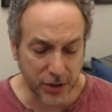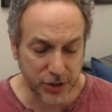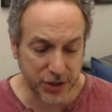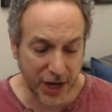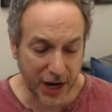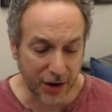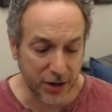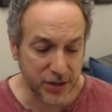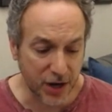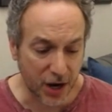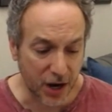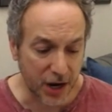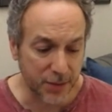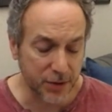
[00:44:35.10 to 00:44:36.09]
scary
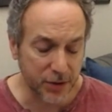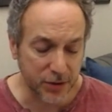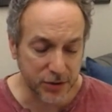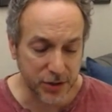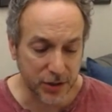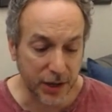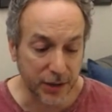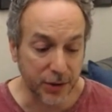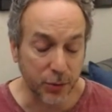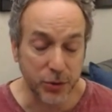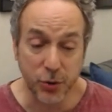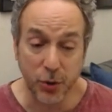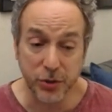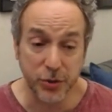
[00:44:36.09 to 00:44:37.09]
time you know, it was a lot there
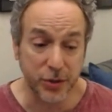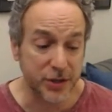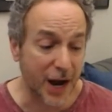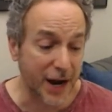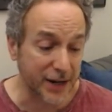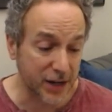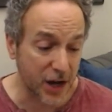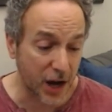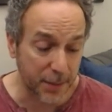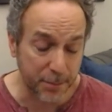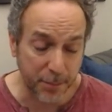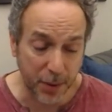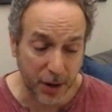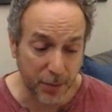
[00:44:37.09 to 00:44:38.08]
was also the
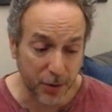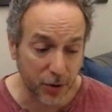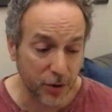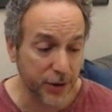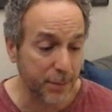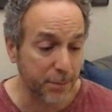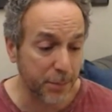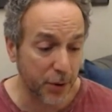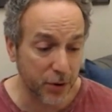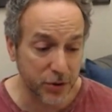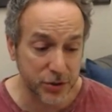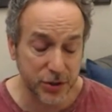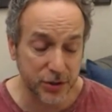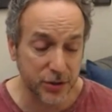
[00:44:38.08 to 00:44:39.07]
dot-com bubble that
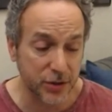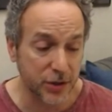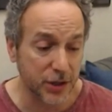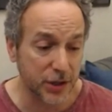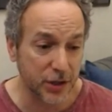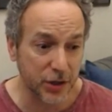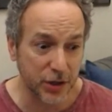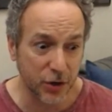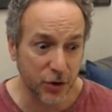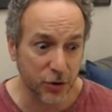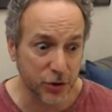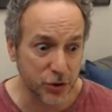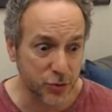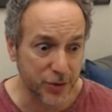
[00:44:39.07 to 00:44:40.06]
burst in, in the
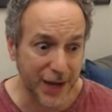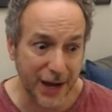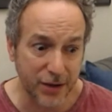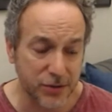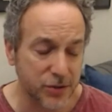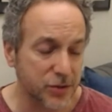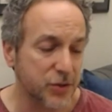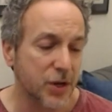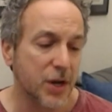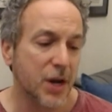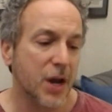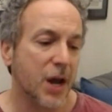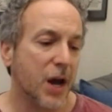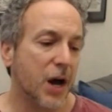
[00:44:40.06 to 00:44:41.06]
early 2000s
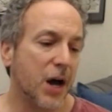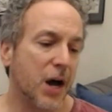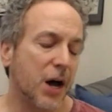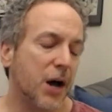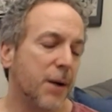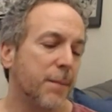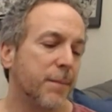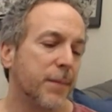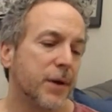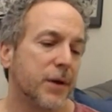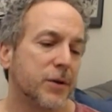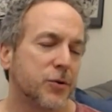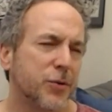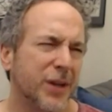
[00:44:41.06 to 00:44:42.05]
um,
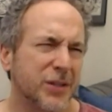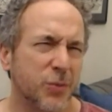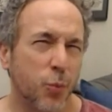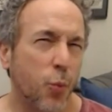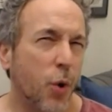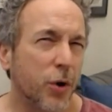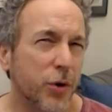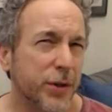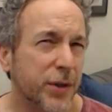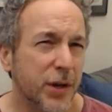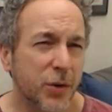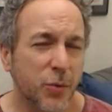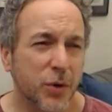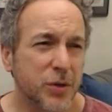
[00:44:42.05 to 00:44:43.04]
2001, I think
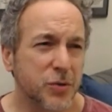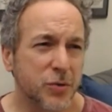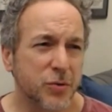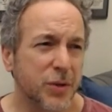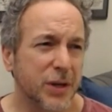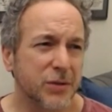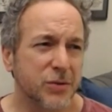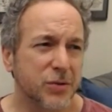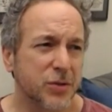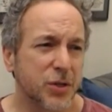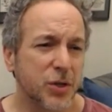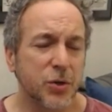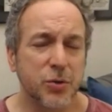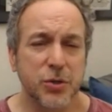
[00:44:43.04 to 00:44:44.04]
it was, or
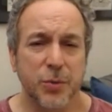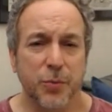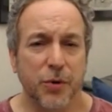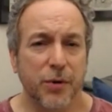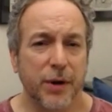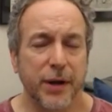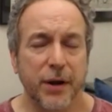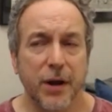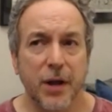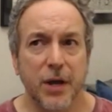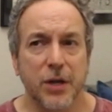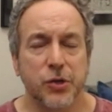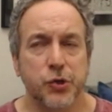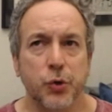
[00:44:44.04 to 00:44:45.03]
2002, somewhere around there.
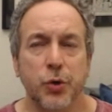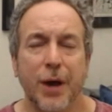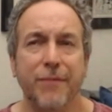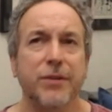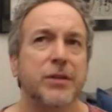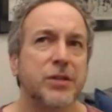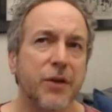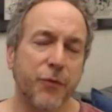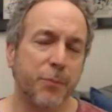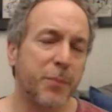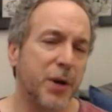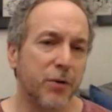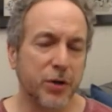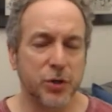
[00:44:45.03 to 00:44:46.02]
So you have these different
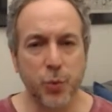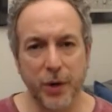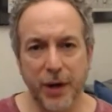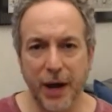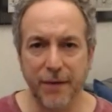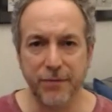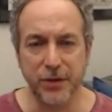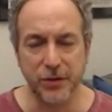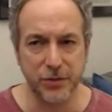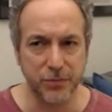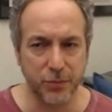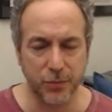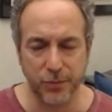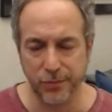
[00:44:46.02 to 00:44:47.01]
periods where you have these
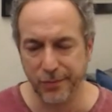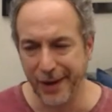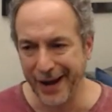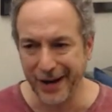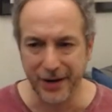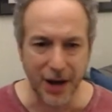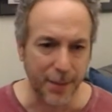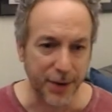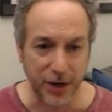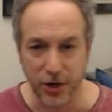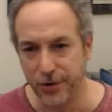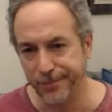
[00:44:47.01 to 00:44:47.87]
economic